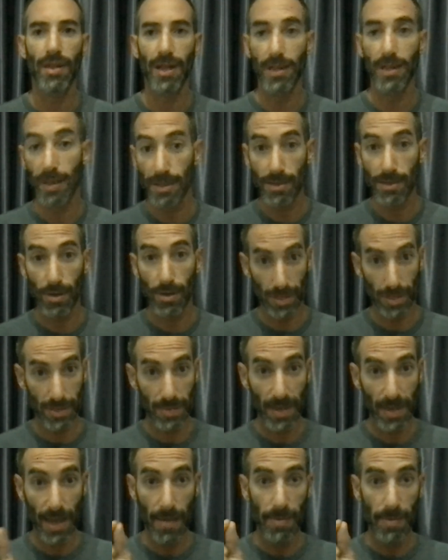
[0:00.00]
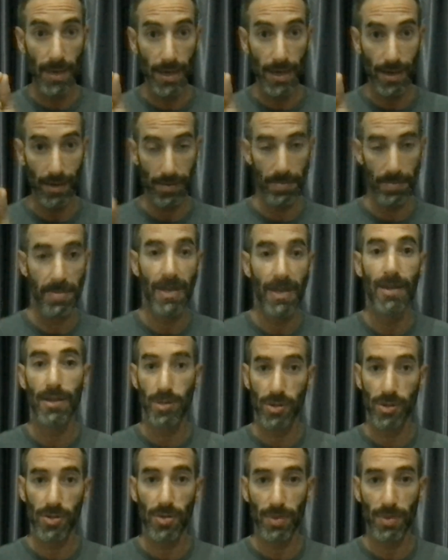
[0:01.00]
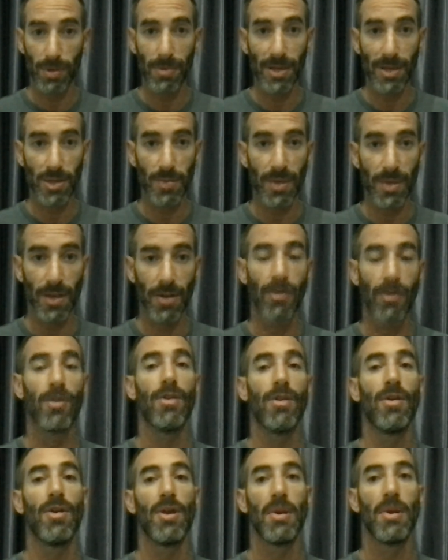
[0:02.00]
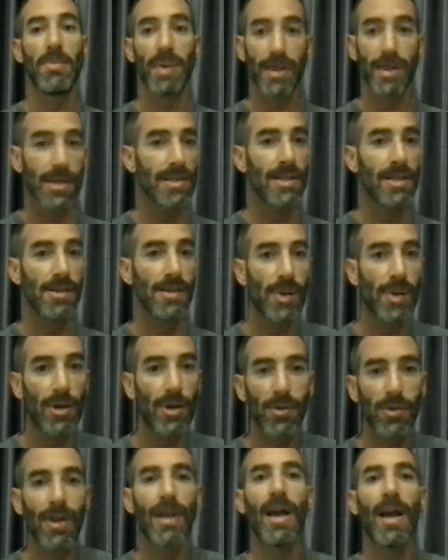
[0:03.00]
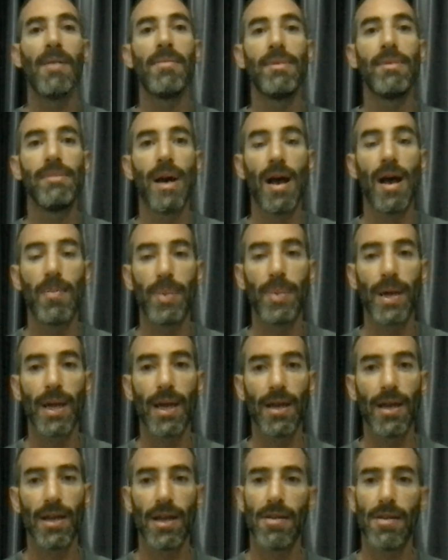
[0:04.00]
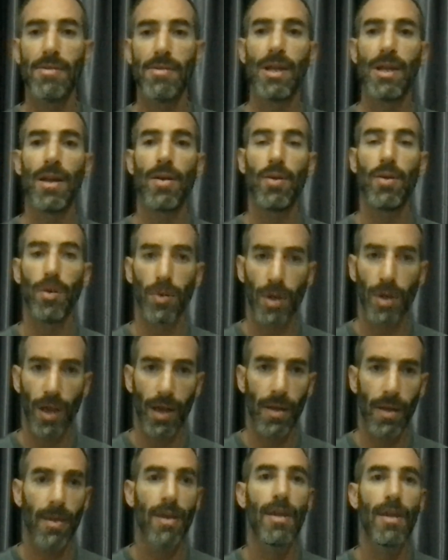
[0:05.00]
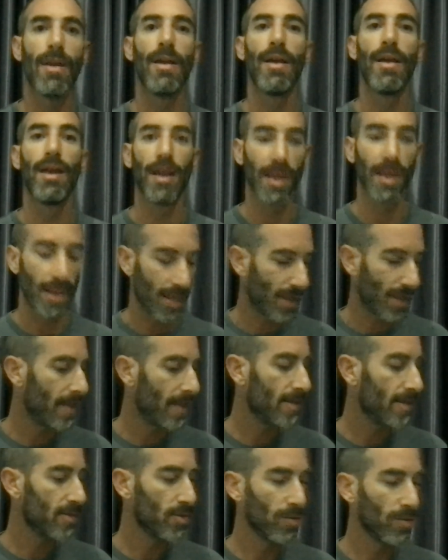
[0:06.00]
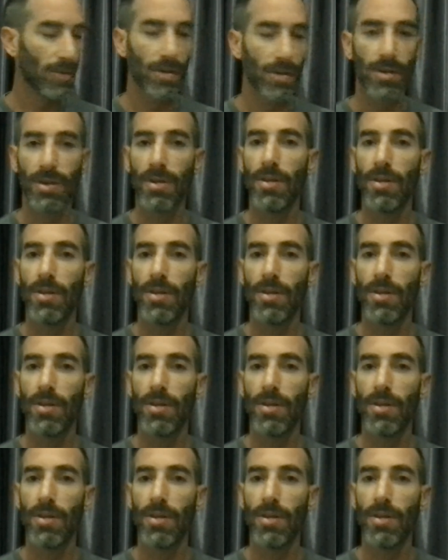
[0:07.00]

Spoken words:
that it's became little, but it used to be much bigger. But this little part wanna come up again, and I was like, okay, that's good.